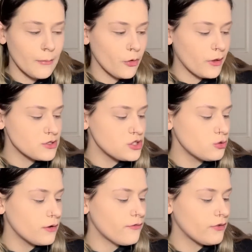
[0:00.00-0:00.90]
I'm going
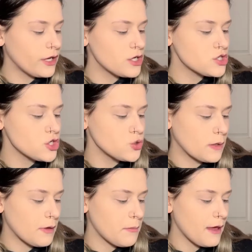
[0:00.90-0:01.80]
to finish
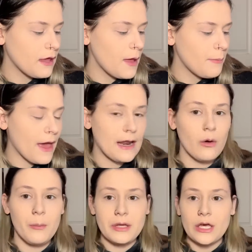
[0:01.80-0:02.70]
doing my makeup and I
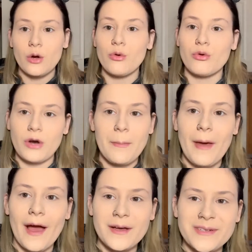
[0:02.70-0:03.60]
will be right
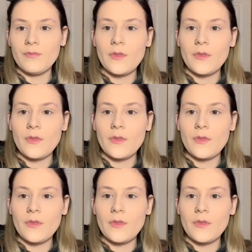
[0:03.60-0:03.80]
back.